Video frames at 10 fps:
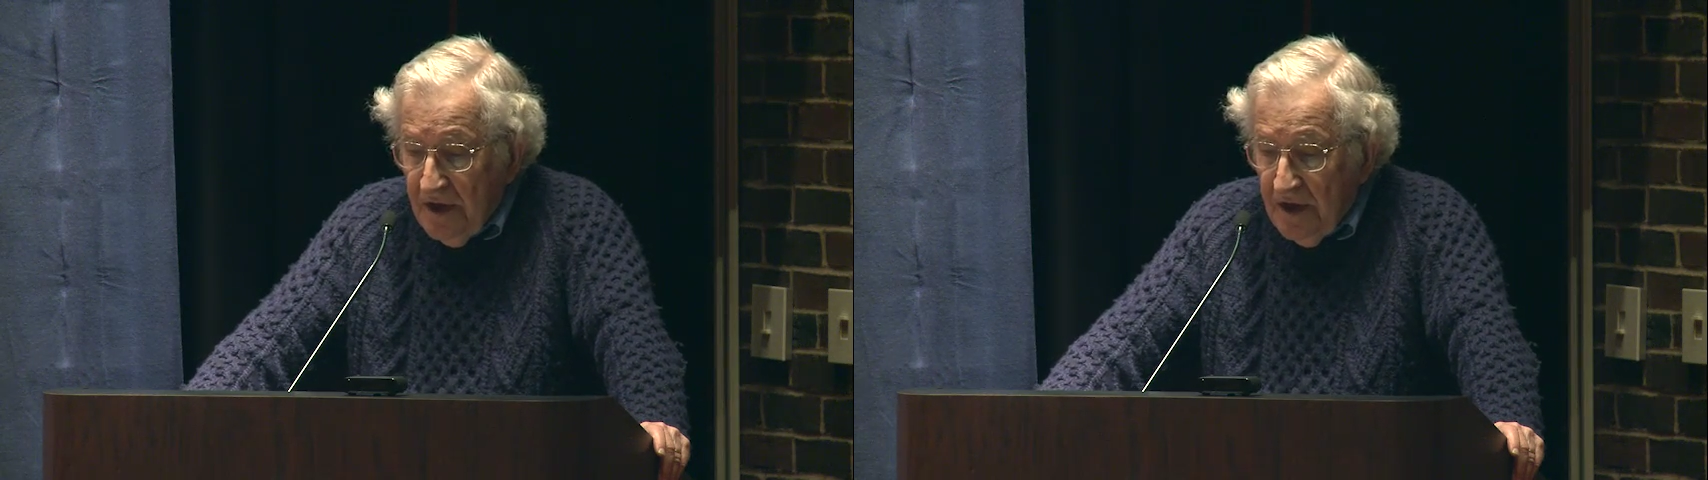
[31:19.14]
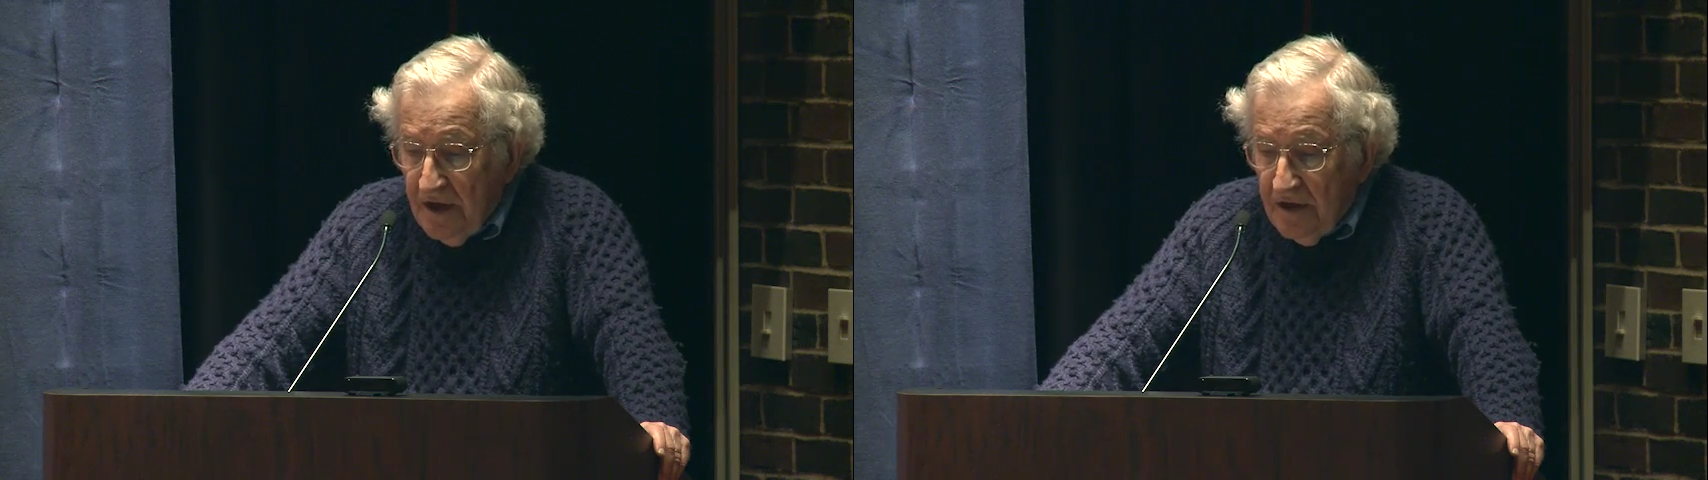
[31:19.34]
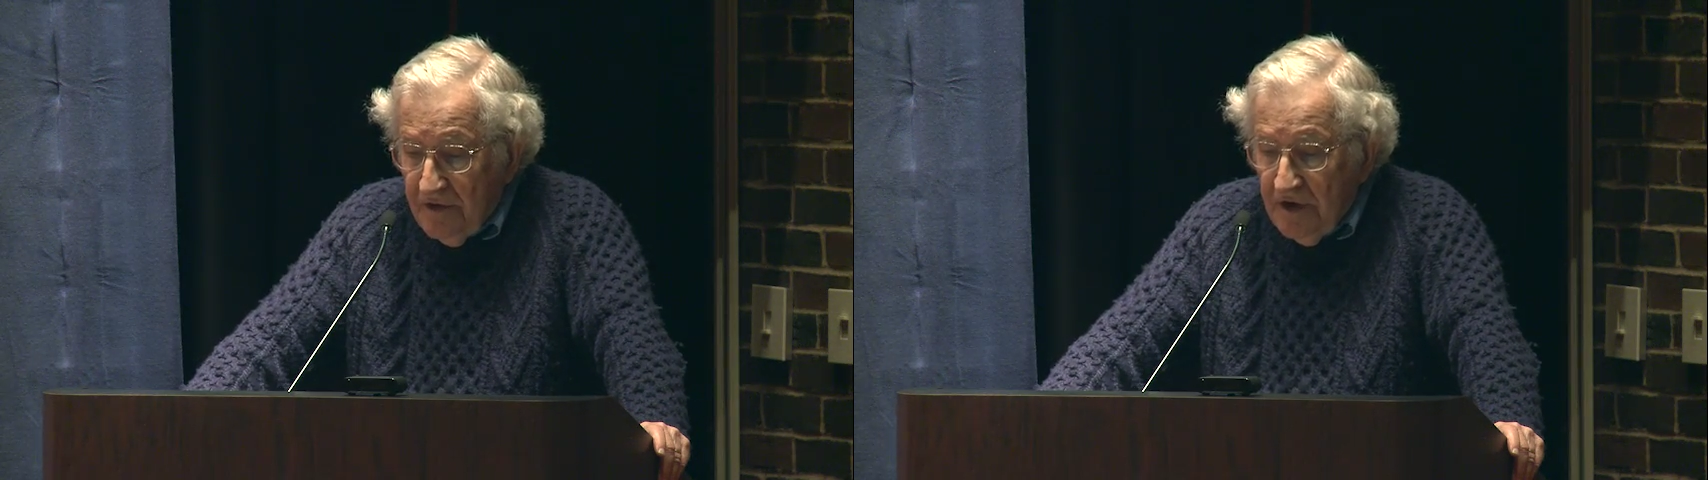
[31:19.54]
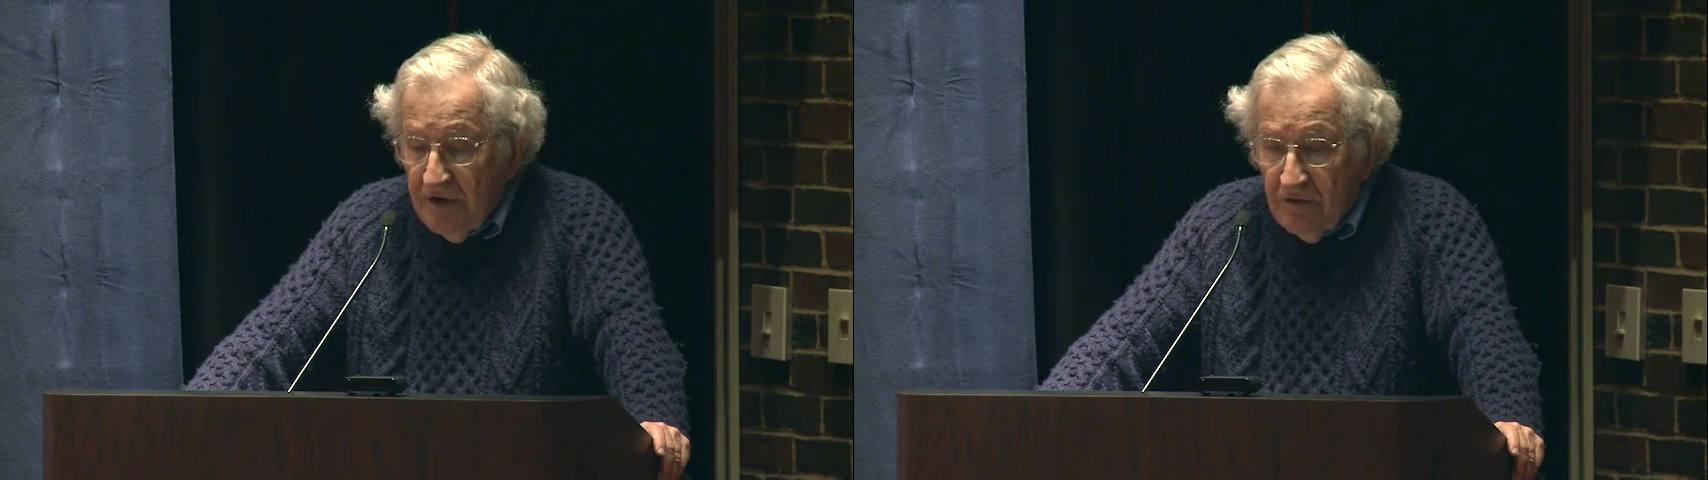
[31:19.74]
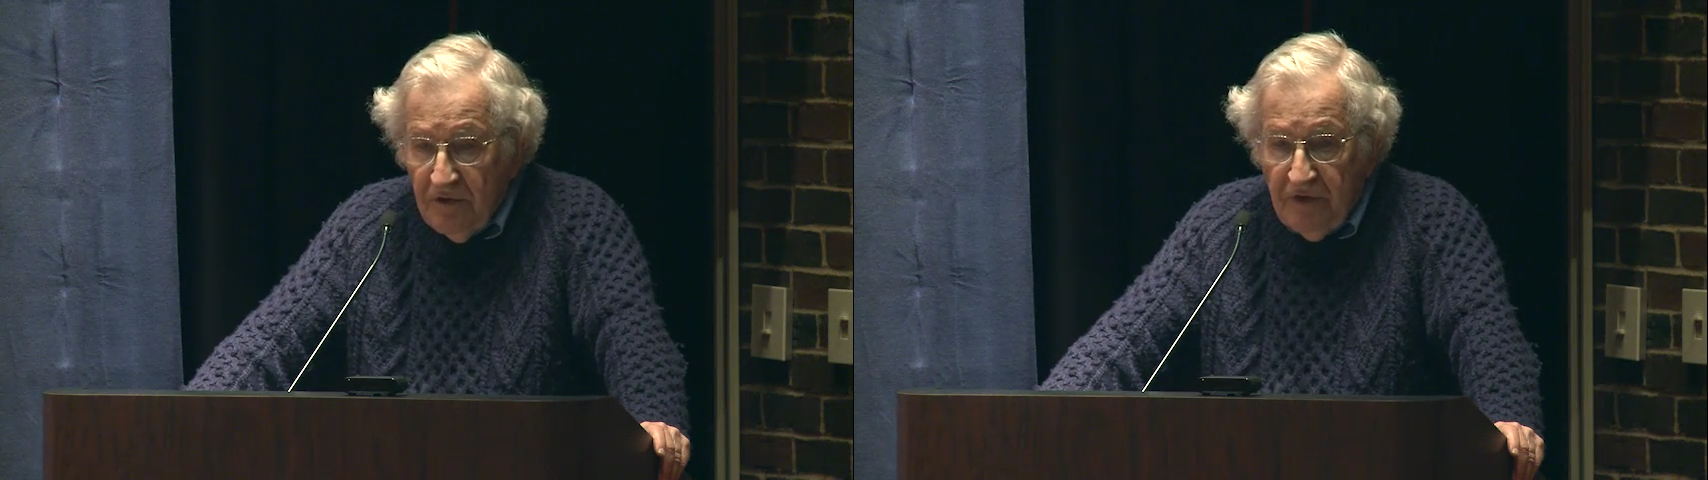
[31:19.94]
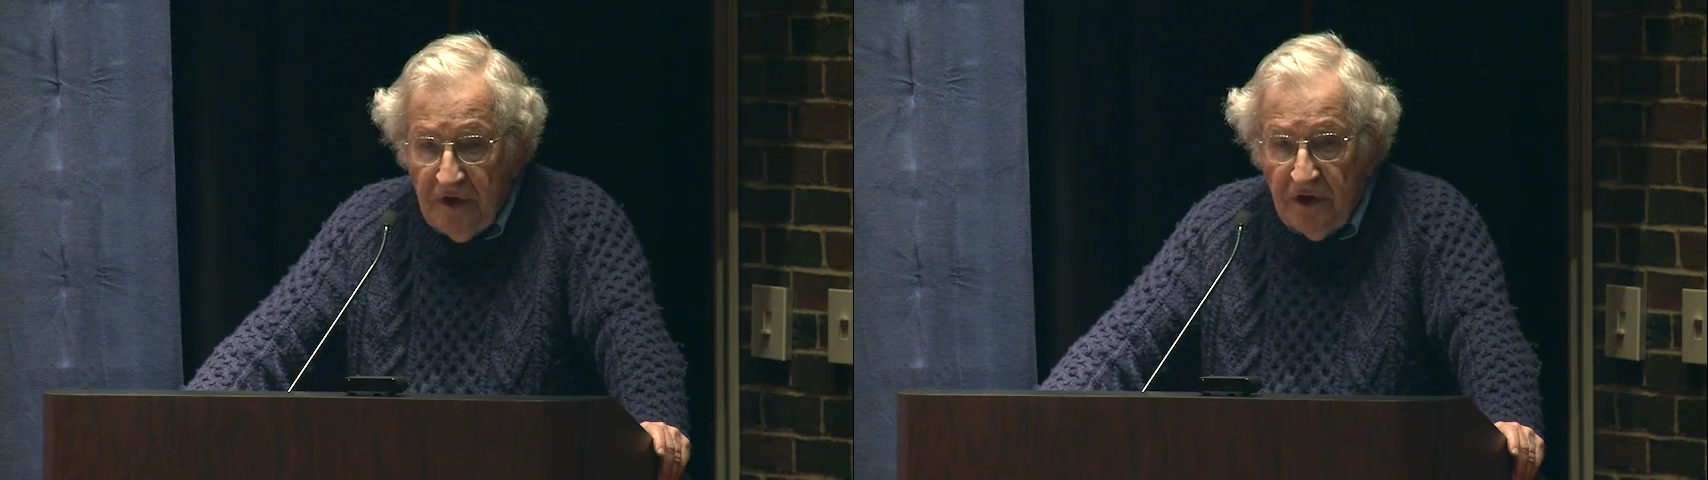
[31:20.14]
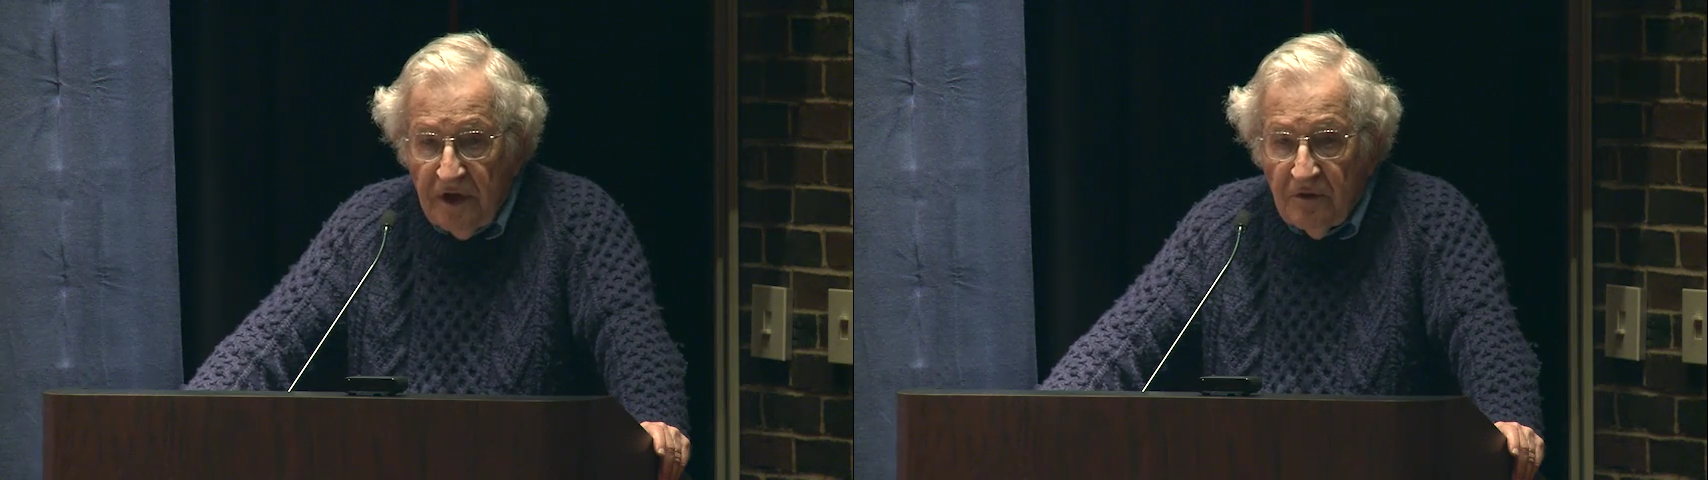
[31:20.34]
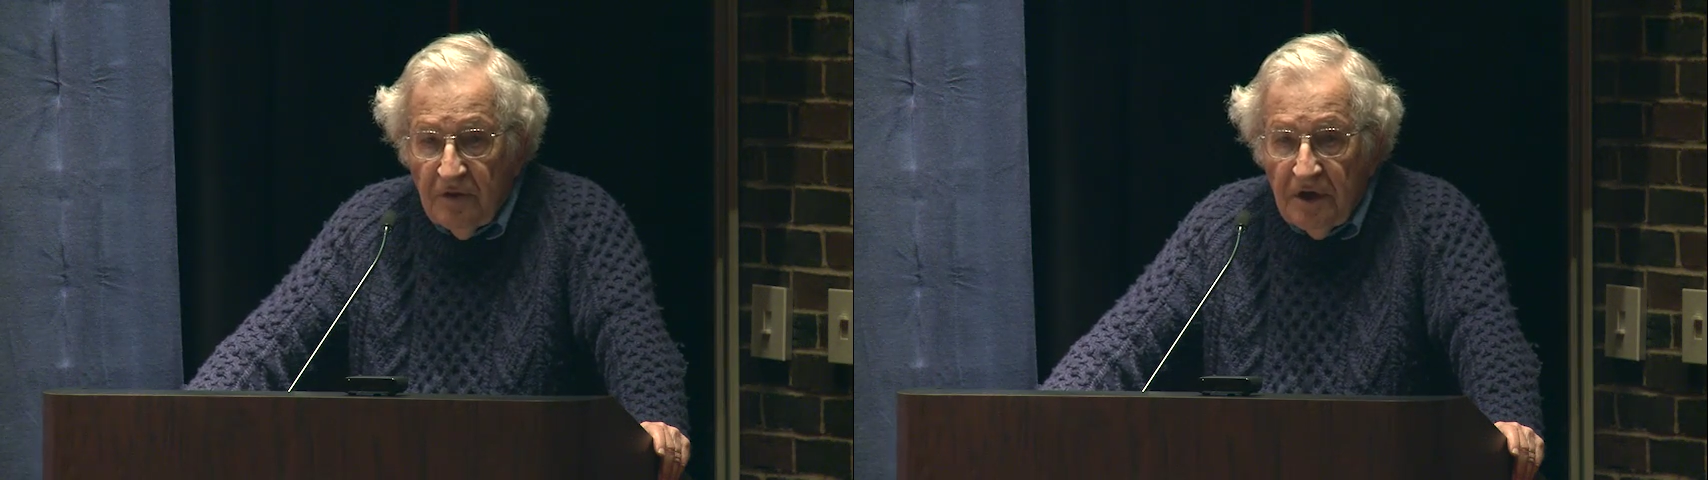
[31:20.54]
and a very
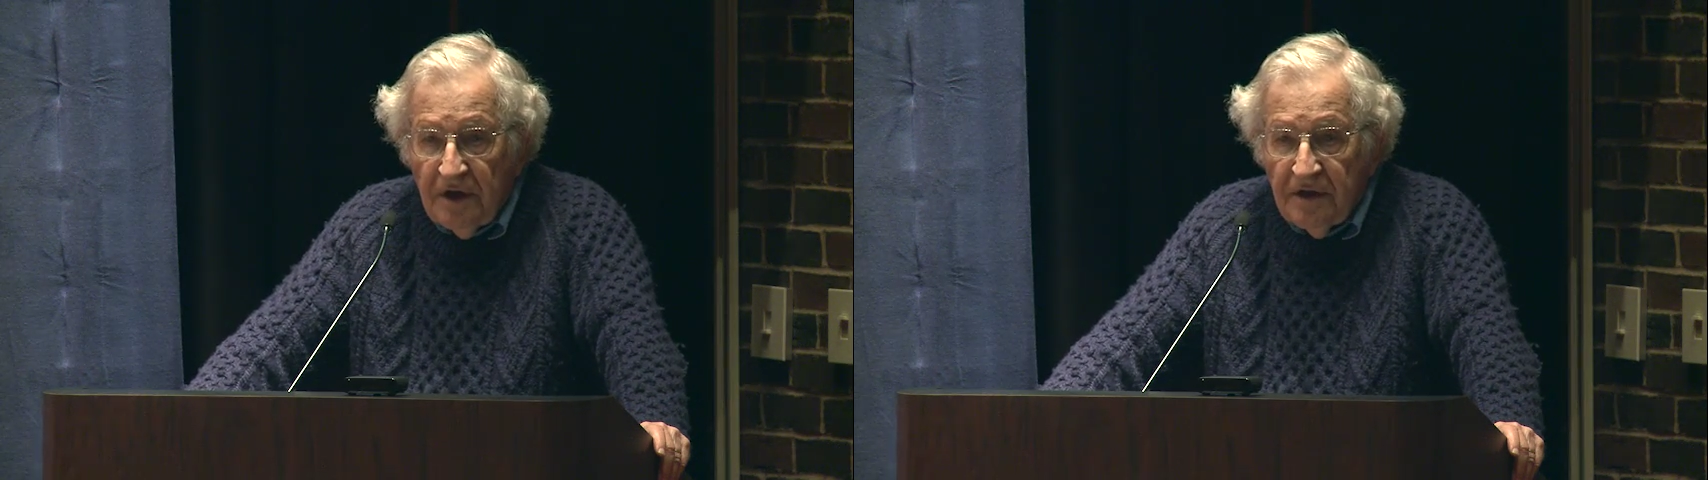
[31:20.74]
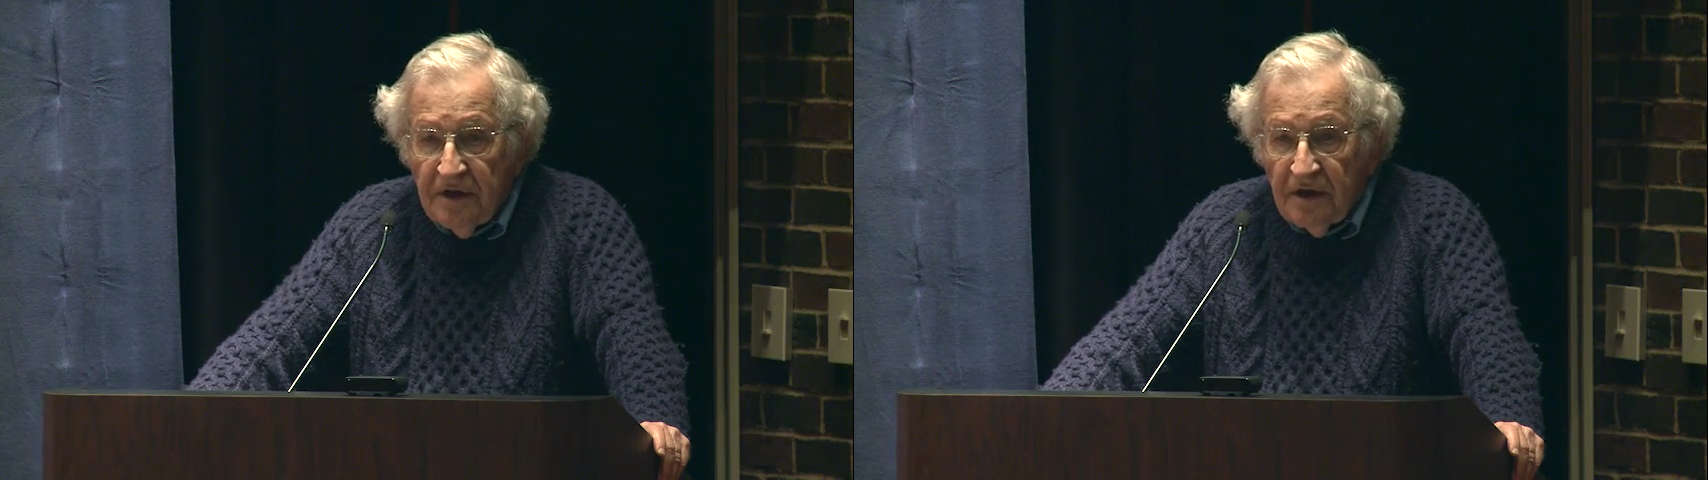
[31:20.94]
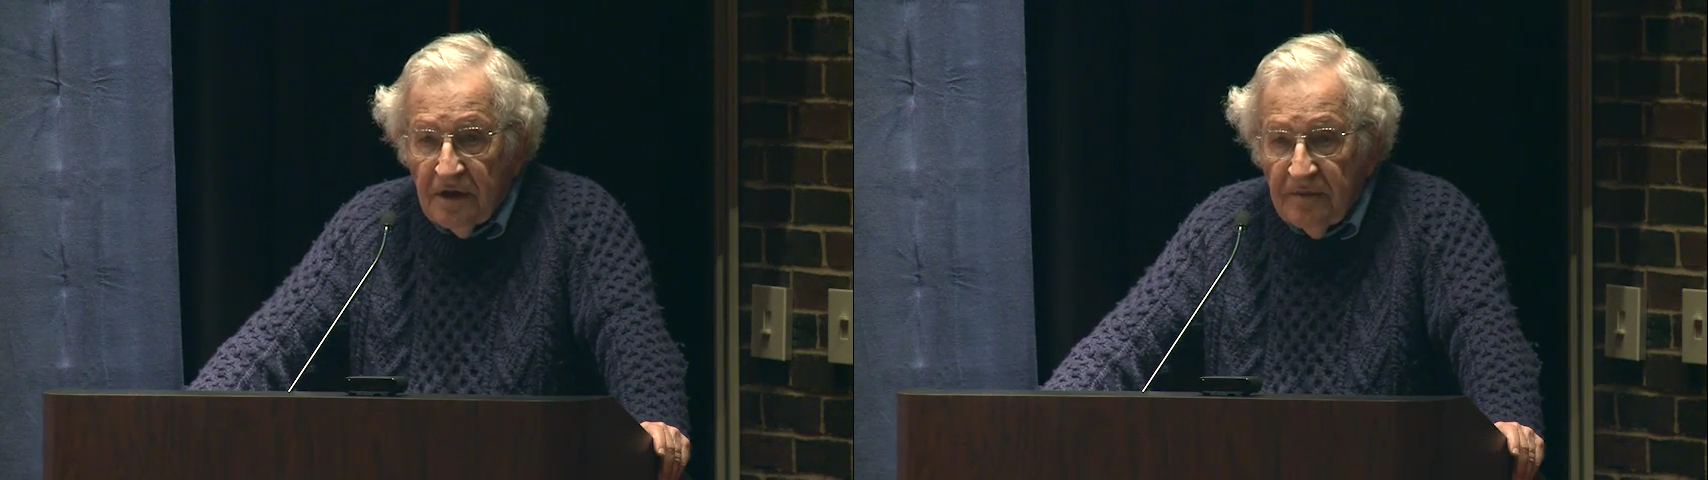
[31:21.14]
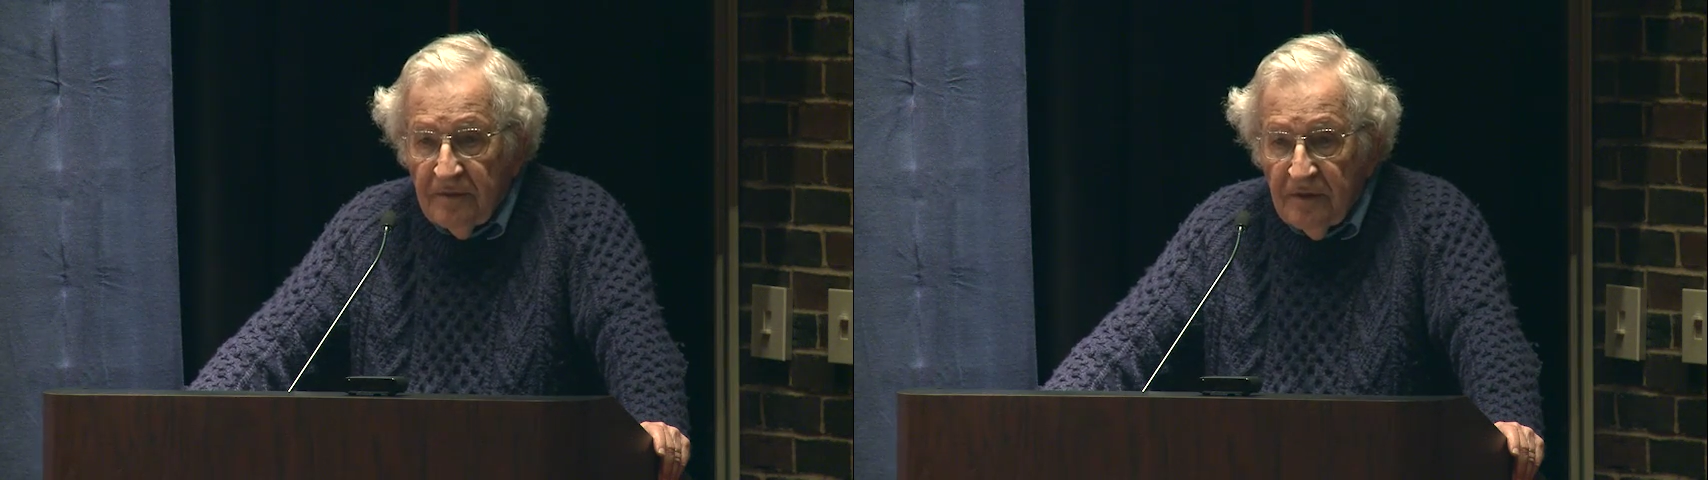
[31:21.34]
revealing one, I think.